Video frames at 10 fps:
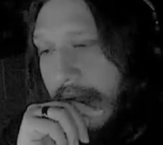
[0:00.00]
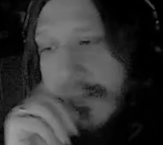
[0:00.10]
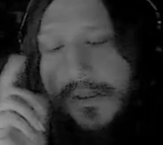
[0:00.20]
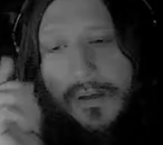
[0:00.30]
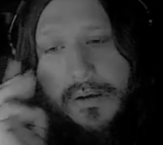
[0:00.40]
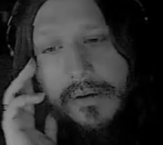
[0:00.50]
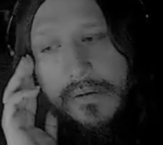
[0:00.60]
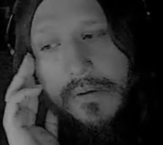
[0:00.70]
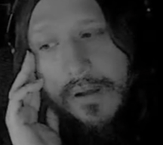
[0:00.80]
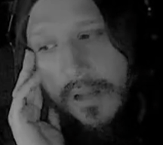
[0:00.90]

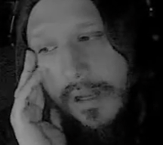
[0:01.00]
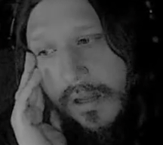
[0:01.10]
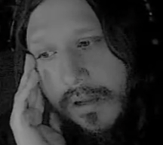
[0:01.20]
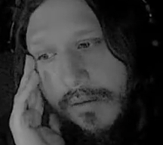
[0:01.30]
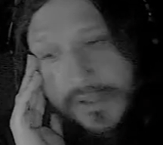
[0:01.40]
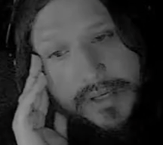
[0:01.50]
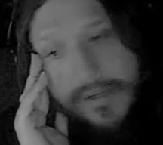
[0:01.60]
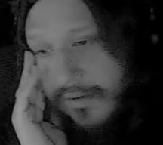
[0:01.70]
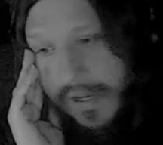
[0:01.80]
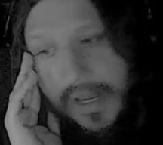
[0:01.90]
So, which I
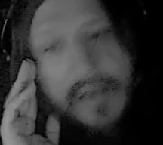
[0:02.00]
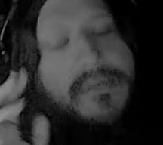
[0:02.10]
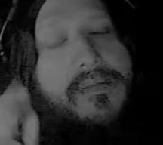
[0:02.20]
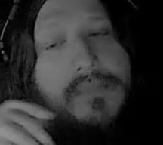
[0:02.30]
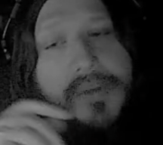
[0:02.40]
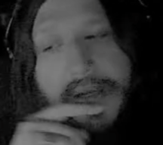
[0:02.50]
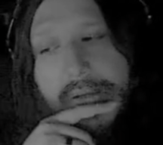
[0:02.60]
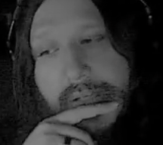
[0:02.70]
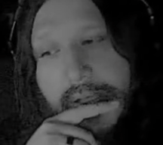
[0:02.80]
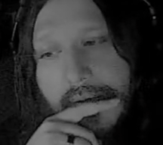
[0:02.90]
don't have,
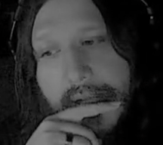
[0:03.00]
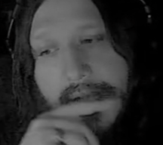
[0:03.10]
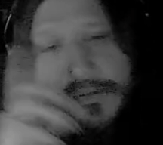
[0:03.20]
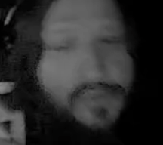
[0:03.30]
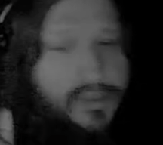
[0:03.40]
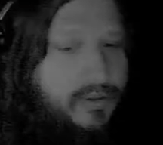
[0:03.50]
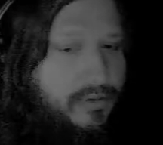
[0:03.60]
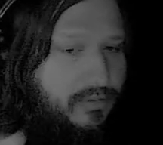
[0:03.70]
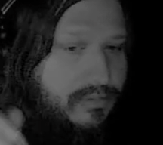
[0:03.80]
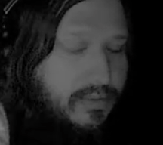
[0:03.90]
but that's one
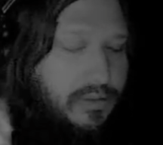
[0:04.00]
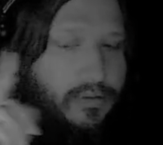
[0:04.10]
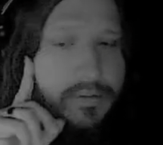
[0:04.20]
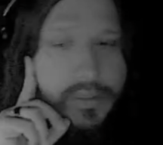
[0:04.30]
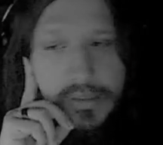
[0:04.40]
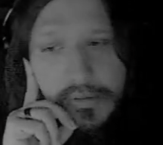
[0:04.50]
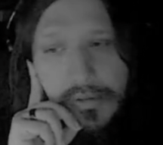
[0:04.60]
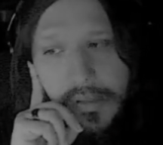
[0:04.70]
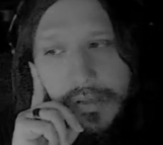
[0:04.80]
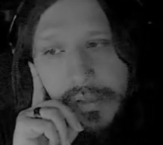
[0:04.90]
goal. It's a
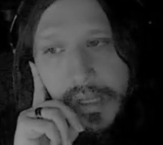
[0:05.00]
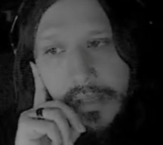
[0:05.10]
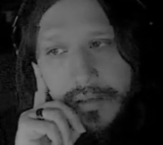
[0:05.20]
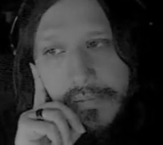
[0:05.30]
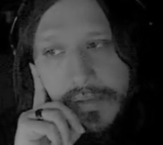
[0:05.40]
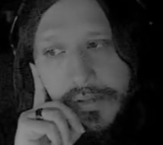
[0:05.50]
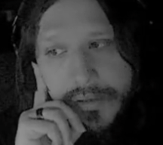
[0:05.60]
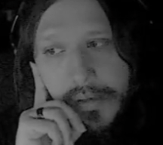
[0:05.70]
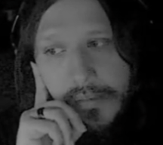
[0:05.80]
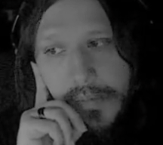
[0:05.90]
goal I would like to
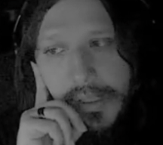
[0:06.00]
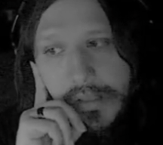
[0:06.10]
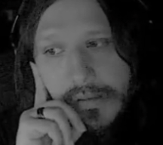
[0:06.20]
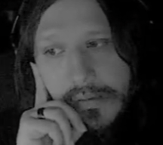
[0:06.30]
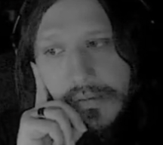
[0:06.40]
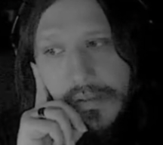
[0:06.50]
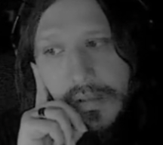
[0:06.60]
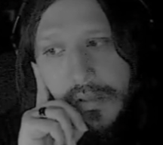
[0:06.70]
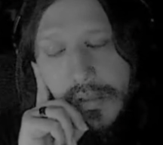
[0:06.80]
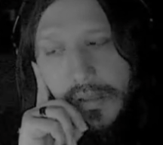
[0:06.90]
eventually meet.
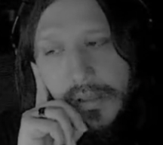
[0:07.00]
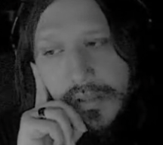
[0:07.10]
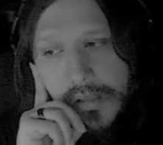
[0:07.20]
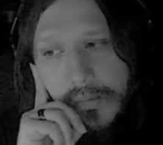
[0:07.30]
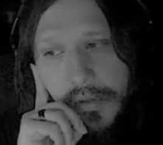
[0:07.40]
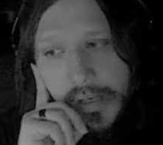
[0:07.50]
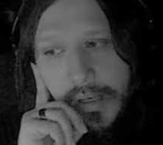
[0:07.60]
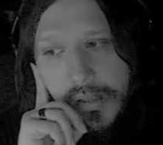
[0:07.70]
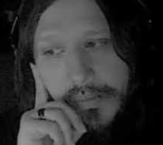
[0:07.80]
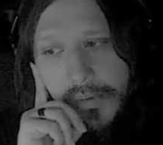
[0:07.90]
So I'm looking
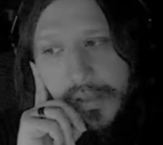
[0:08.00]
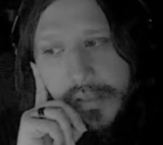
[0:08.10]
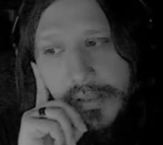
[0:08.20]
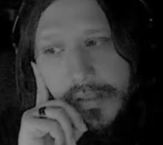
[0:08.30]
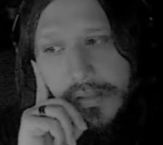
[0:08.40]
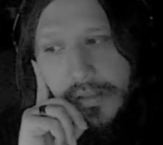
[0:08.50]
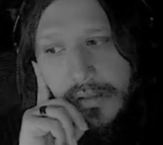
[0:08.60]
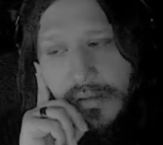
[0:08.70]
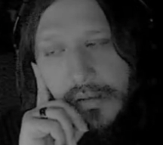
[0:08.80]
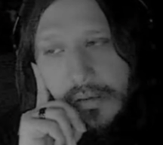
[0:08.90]
into places.
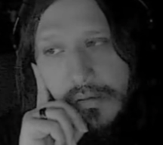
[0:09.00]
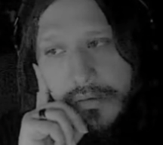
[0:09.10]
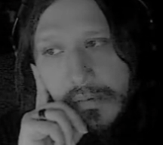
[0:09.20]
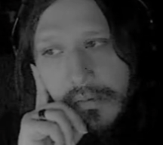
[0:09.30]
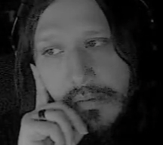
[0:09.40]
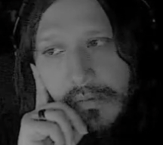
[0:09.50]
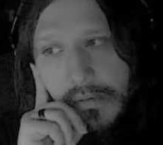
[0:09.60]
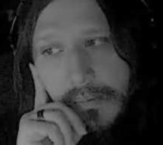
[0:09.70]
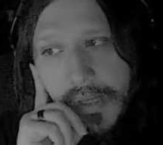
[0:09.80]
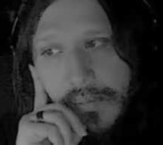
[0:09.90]

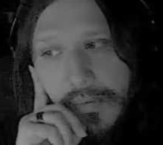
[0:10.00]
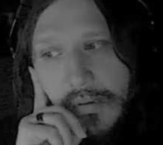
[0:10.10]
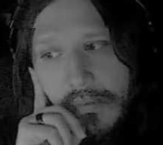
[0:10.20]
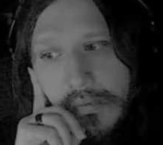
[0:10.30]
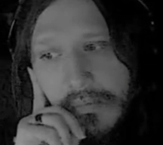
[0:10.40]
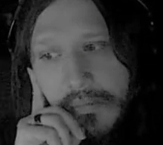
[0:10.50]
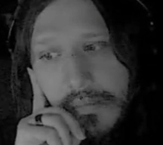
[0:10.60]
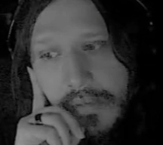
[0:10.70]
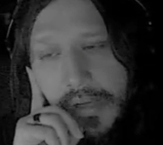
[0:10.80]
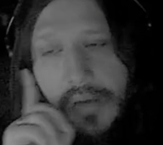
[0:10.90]
People
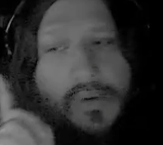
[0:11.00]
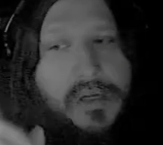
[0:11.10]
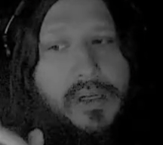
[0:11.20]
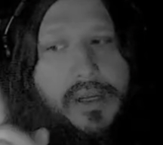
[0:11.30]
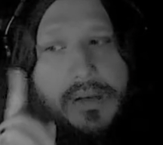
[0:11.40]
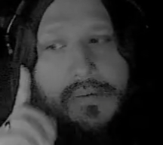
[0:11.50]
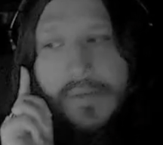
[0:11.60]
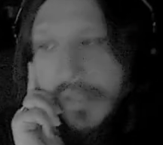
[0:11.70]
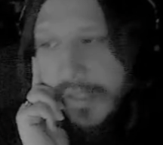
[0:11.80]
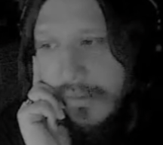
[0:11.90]
got one lead. We'll
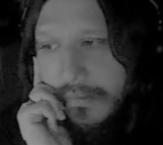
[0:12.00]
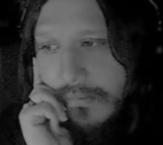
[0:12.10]
see.